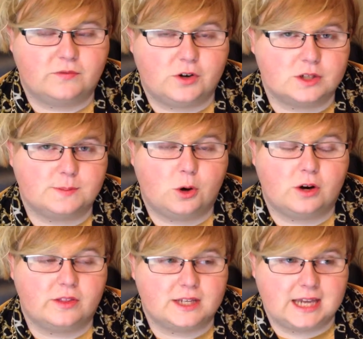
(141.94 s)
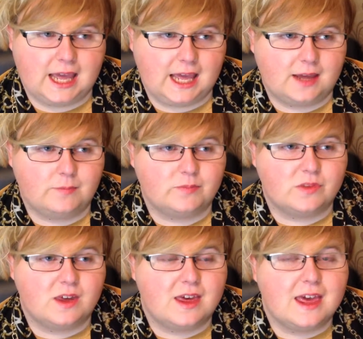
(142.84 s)
first part of the day.
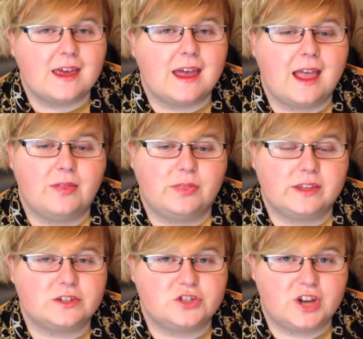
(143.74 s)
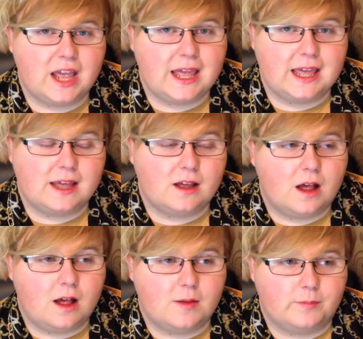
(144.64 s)
And then Jay
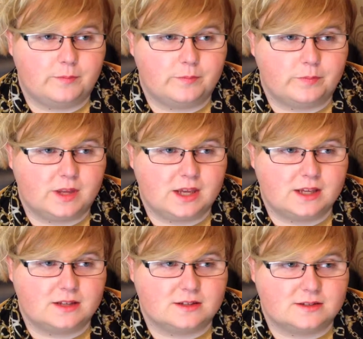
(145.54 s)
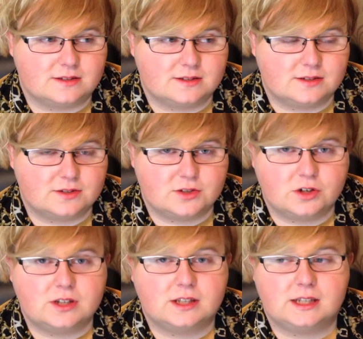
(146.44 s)
is
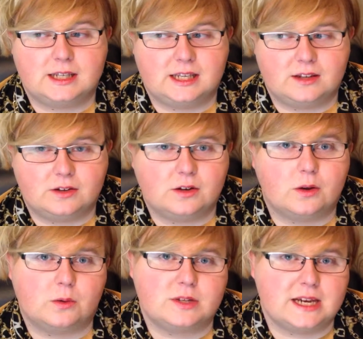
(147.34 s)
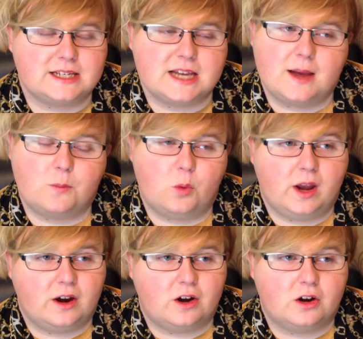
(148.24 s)
certainly, daytime
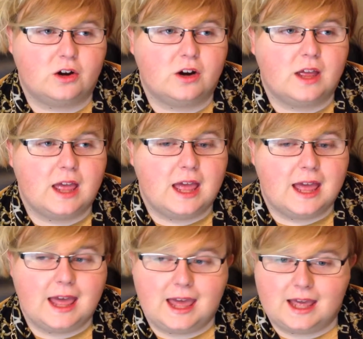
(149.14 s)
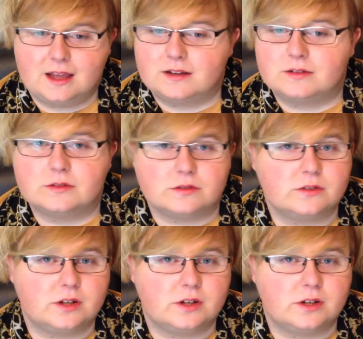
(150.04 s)
wear, and,